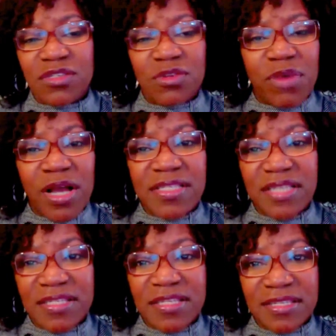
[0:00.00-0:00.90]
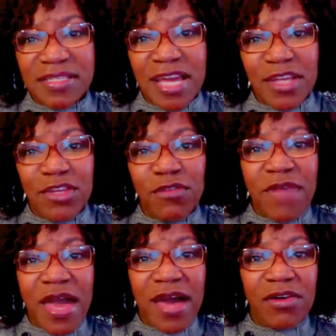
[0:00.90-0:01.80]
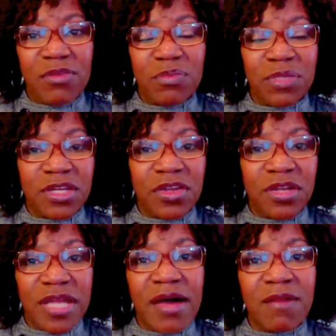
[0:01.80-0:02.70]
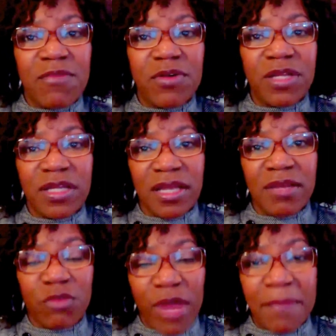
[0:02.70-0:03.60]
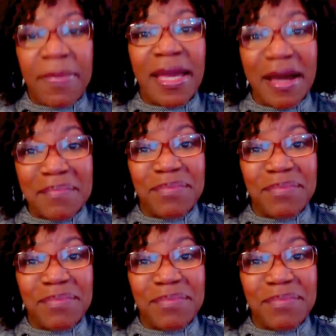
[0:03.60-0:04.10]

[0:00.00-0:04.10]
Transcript: or processes that you found particularly helpful in ramping up?